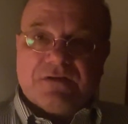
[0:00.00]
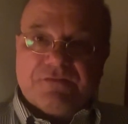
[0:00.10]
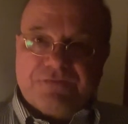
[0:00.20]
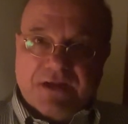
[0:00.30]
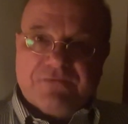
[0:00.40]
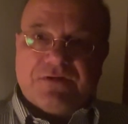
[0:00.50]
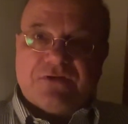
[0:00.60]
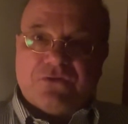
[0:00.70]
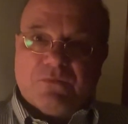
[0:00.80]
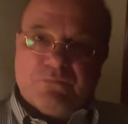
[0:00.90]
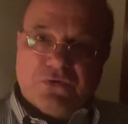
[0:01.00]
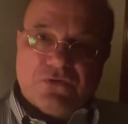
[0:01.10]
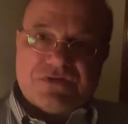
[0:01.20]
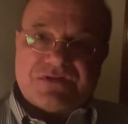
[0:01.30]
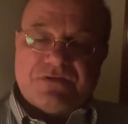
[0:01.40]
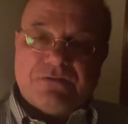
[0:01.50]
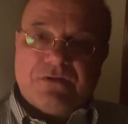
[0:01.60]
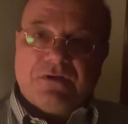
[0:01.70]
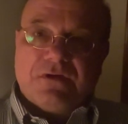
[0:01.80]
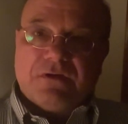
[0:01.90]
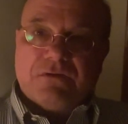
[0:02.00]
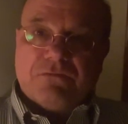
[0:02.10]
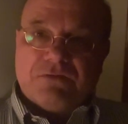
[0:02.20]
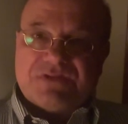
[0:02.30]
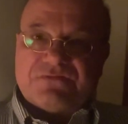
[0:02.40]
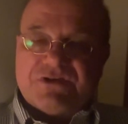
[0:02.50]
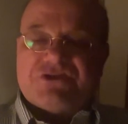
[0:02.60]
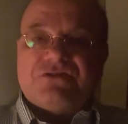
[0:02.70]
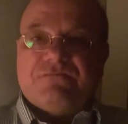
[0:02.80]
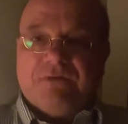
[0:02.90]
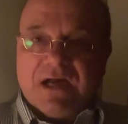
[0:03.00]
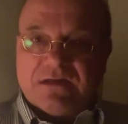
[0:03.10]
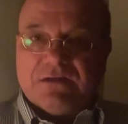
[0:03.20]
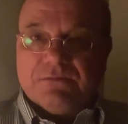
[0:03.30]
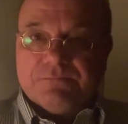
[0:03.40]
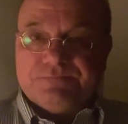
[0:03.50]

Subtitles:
favorite composer was Richard Wagner.